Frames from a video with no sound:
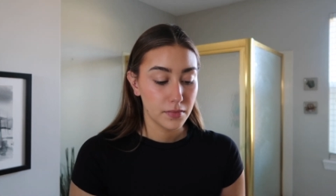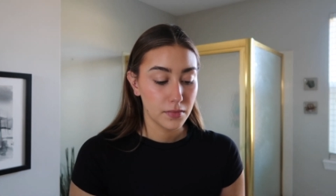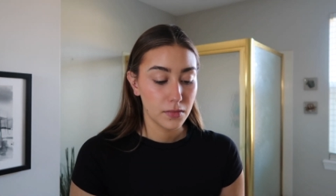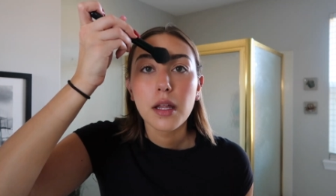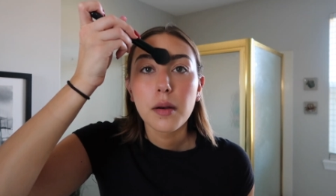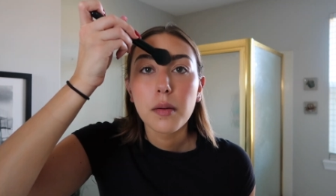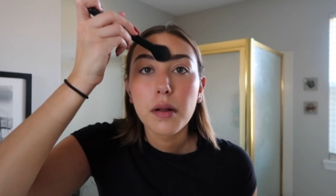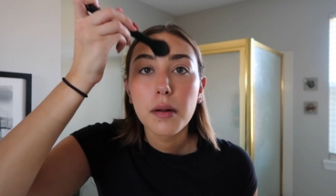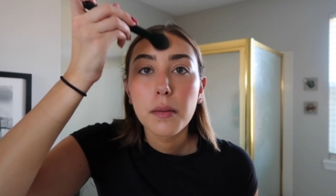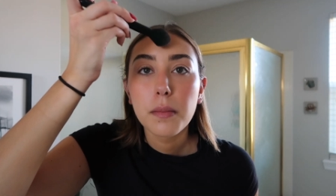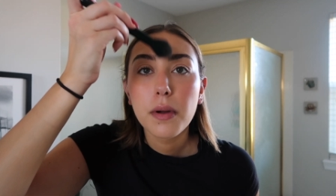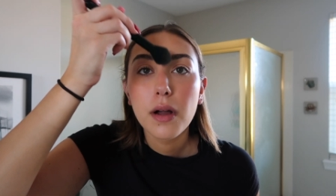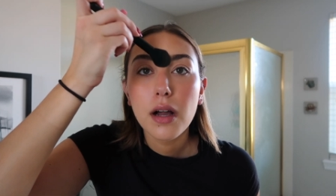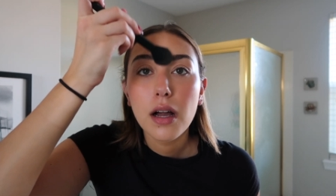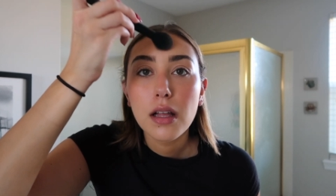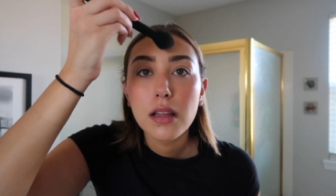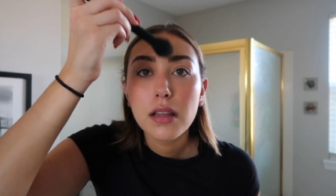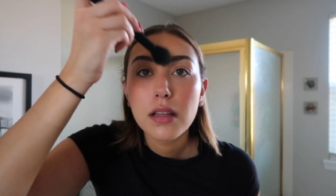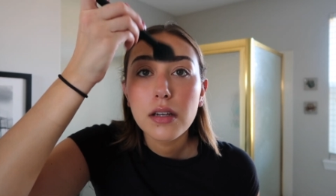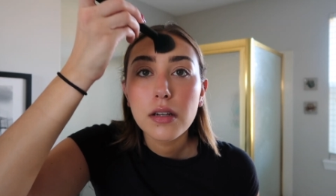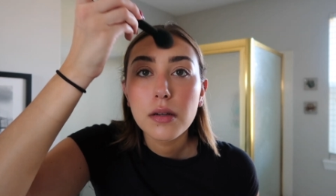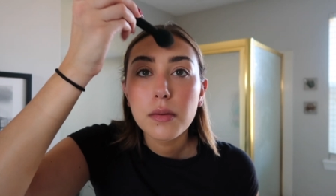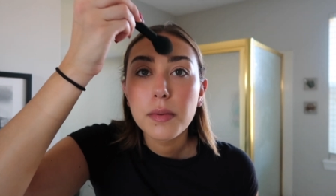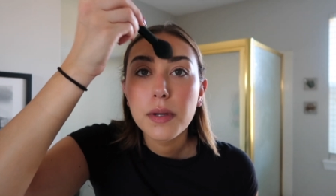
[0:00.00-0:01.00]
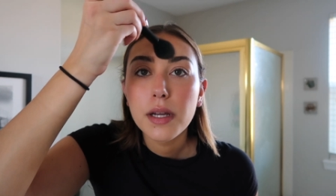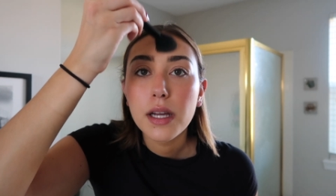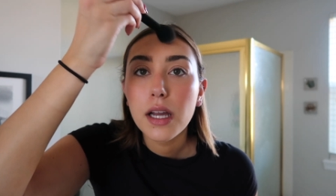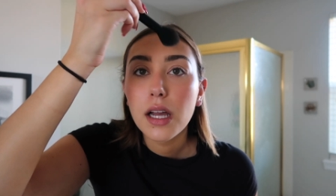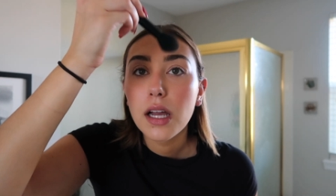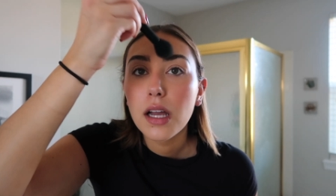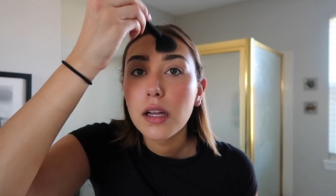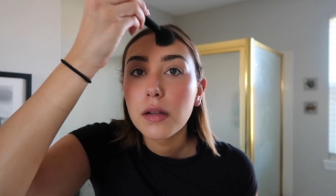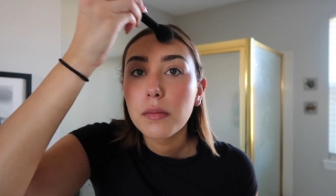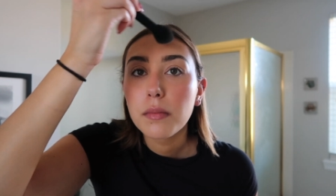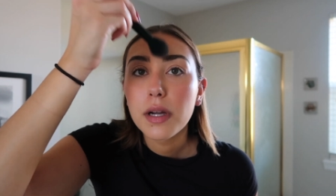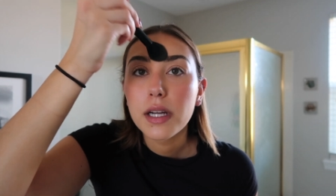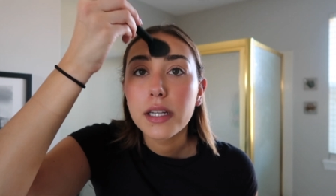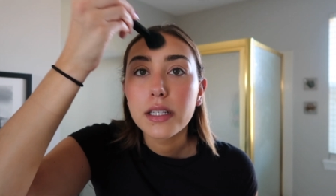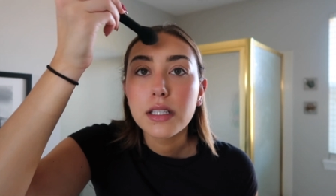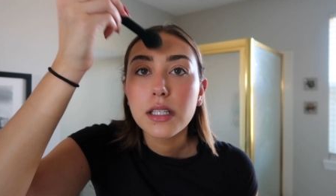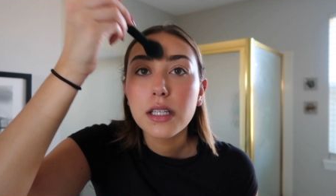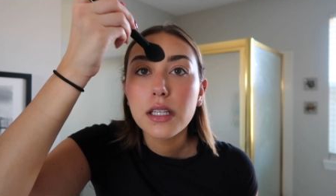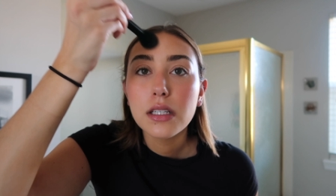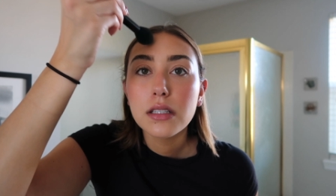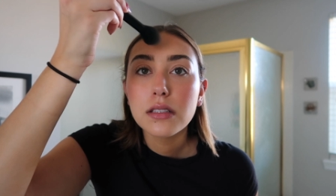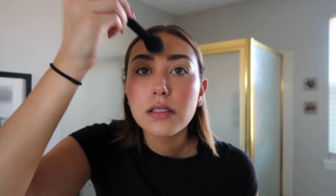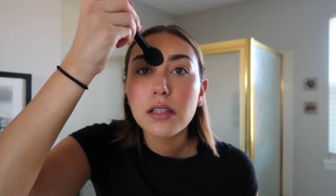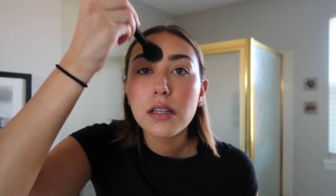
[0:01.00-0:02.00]
Then I'm gonna put a little bit in my
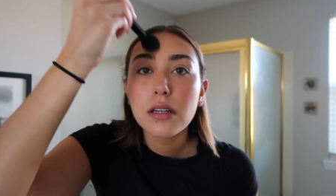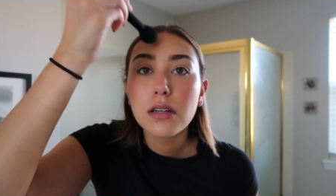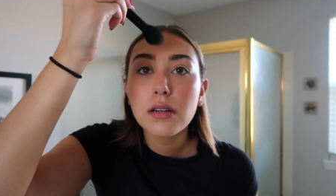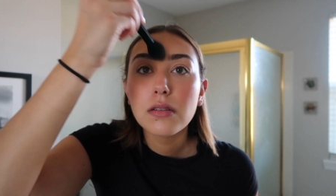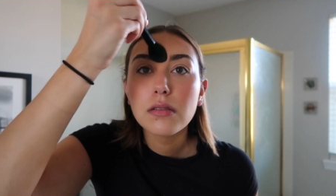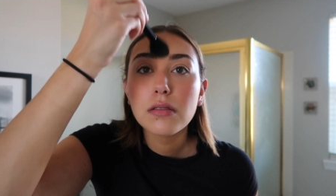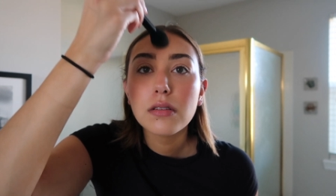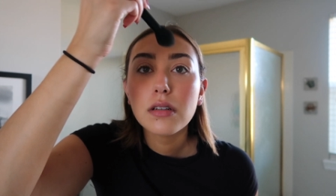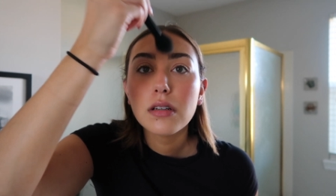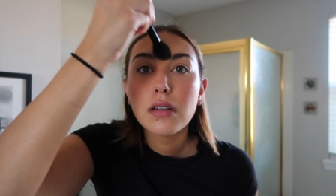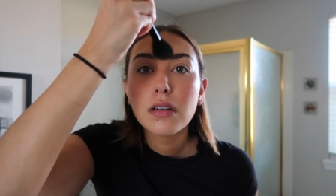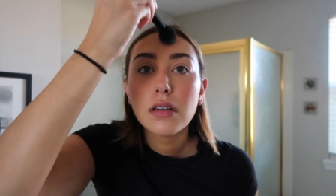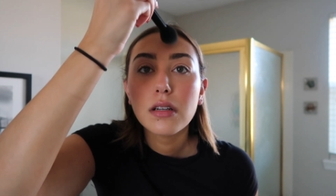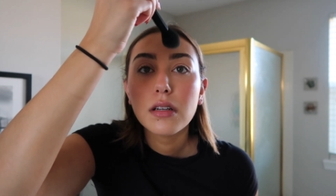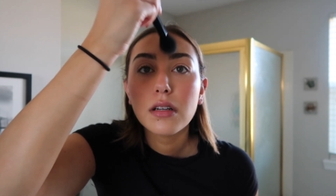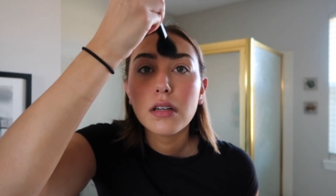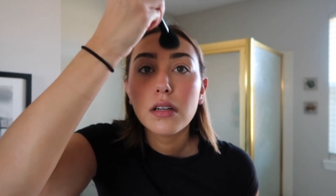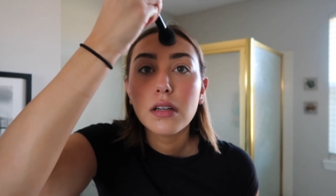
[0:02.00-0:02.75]
T-zone.